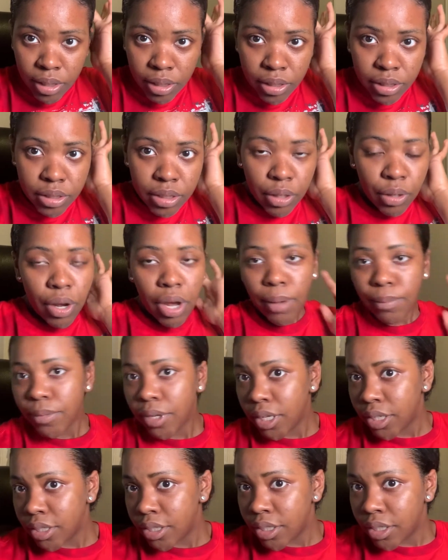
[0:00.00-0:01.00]
So I'm
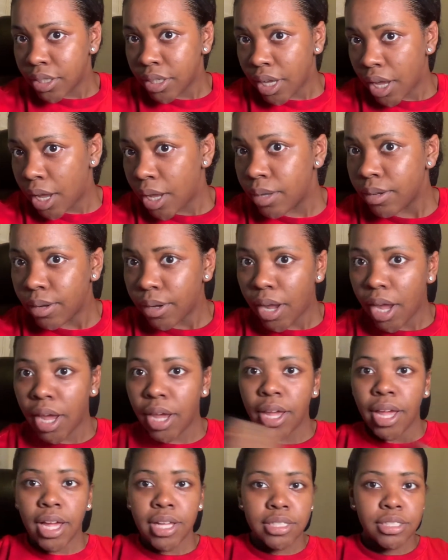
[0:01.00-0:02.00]
not done yet,
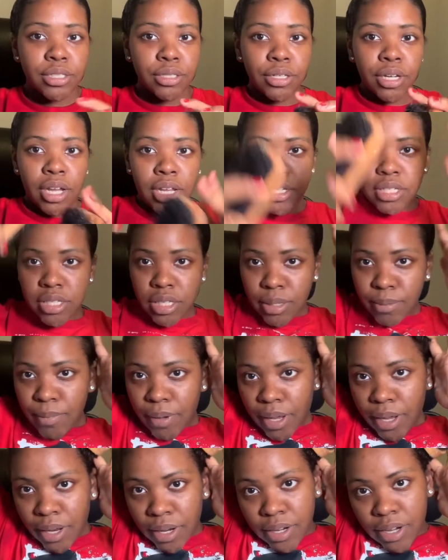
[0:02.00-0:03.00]
okay? I still gotta slick my
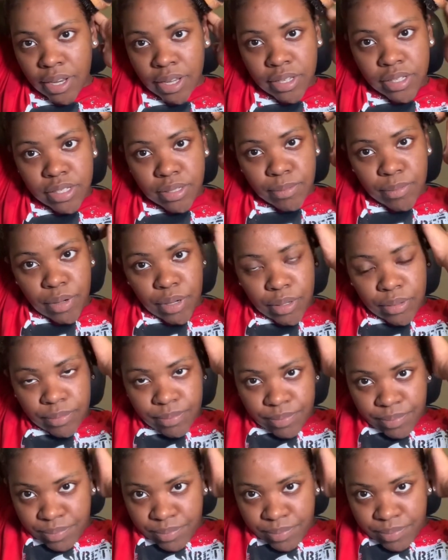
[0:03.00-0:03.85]
hair down some more.